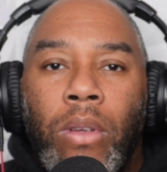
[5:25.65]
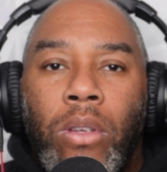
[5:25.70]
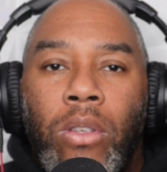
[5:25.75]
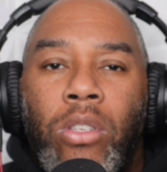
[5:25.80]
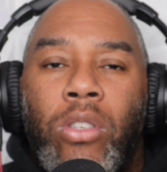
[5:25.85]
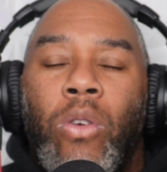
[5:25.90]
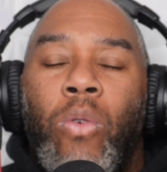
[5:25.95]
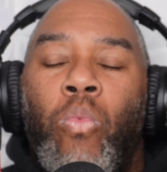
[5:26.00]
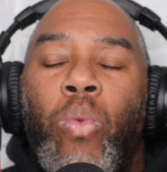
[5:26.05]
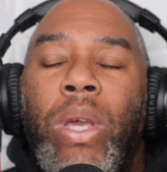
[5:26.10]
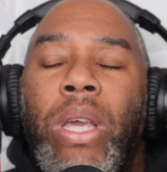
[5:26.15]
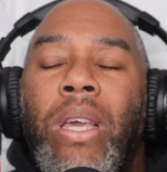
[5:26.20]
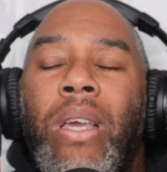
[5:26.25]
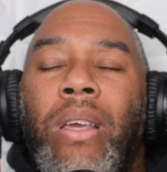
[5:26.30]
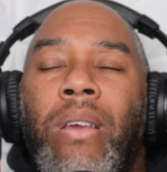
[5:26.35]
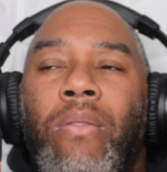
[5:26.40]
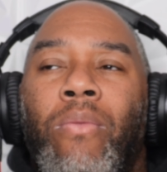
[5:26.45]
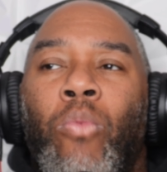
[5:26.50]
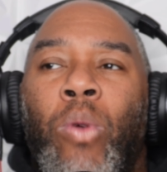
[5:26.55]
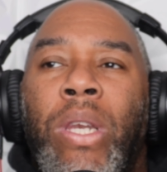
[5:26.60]
So
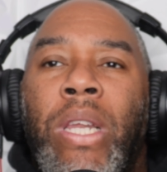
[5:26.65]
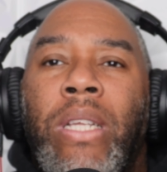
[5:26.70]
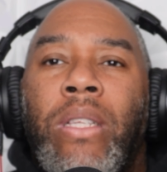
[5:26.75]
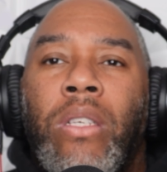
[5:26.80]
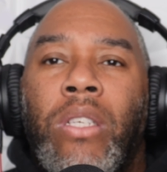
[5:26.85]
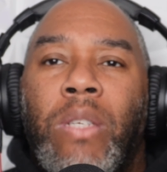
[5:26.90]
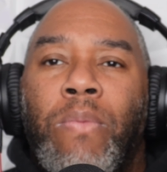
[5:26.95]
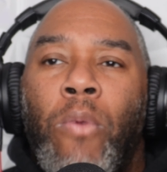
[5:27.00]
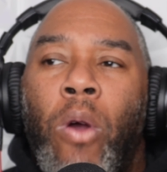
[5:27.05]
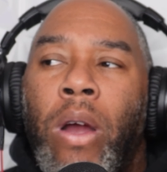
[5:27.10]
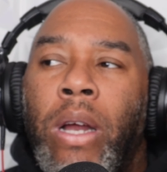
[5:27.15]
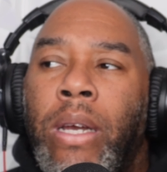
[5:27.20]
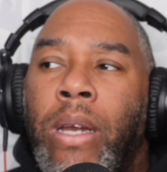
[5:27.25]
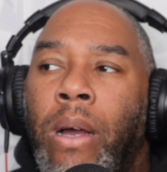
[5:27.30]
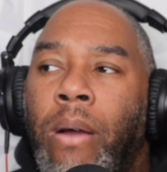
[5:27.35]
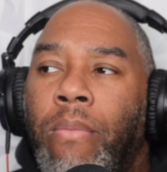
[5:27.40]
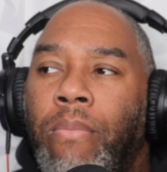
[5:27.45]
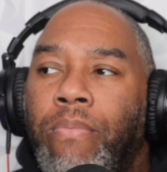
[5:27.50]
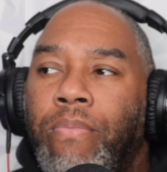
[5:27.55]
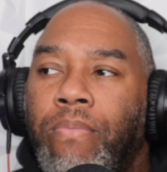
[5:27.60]
we need to smarten
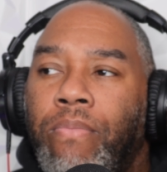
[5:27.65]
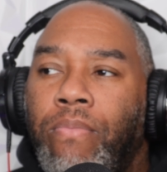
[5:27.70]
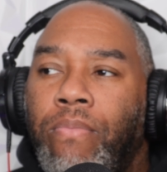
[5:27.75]
up.